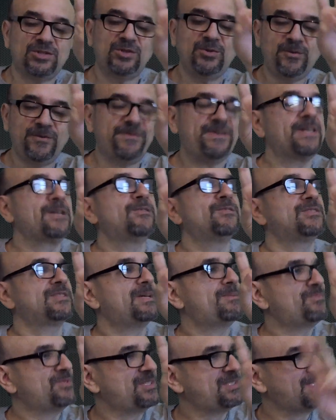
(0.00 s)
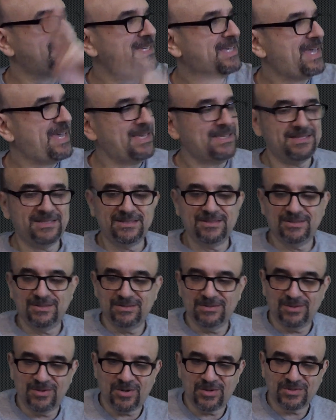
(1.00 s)
two fingers up just in case,
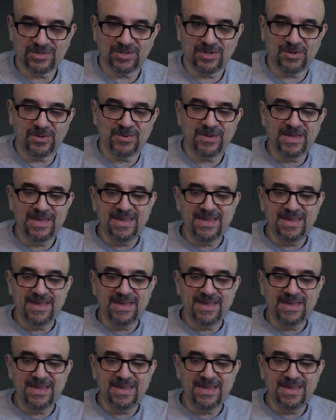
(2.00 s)
you know. So,